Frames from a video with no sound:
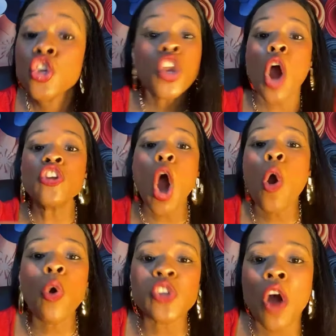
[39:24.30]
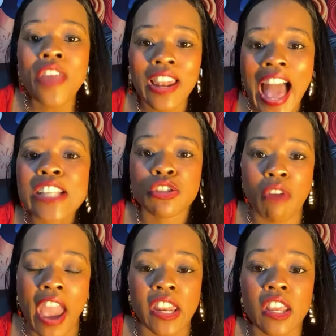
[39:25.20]
you don't know who's on their last
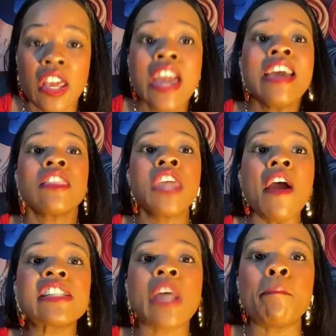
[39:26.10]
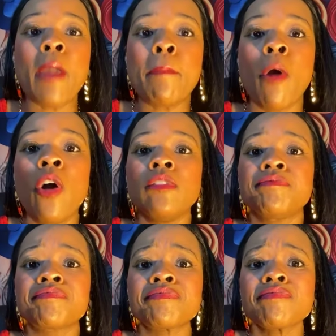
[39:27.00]
thread there are some people
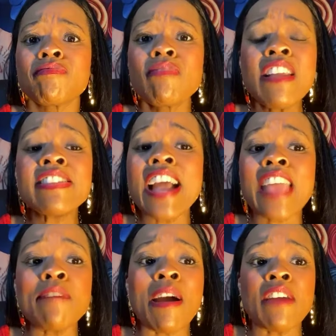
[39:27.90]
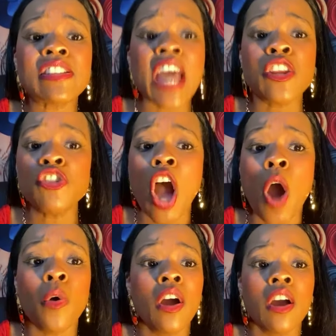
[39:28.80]
that they might have said you
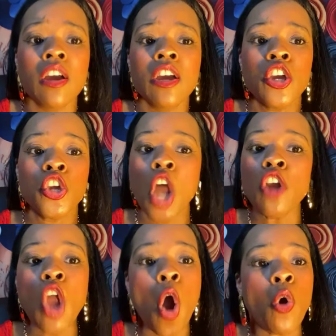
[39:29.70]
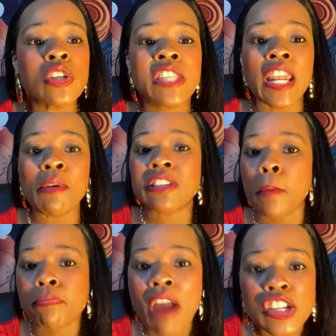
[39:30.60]
know you don't know who's dealing with
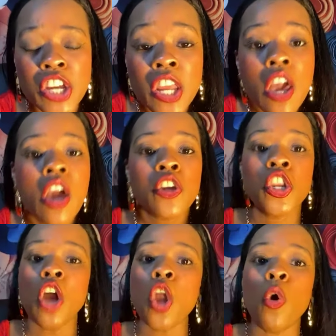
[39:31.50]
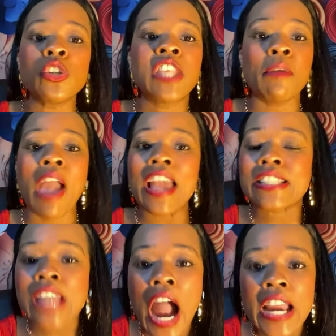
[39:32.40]
depression. You don't know who's dealing with
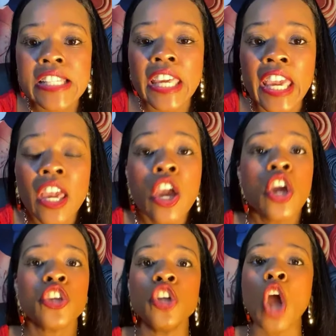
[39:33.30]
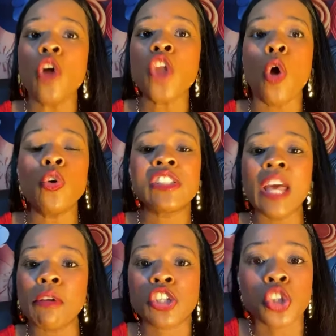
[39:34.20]
anxiety. You don't know who's
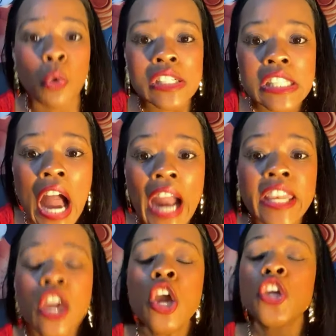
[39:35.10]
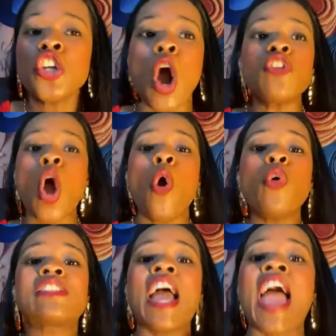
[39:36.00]
dealing with suicide. You don't know
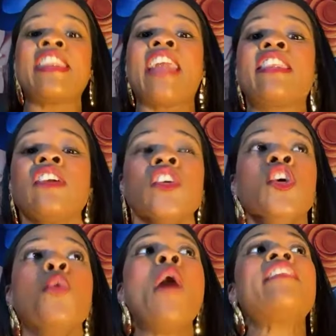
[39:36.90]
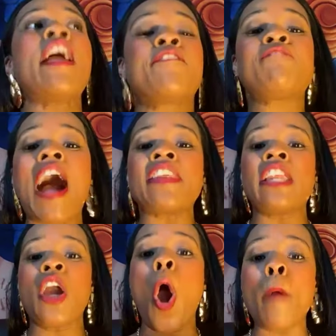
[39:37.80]
who's de- and then when they
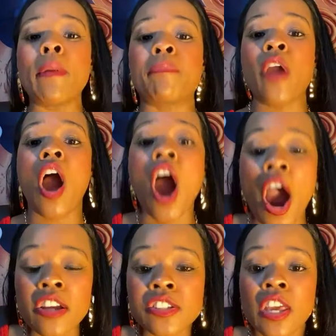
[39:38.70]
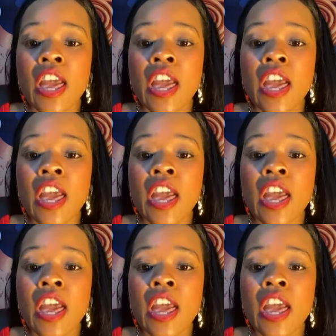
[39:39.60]
finally open up their heart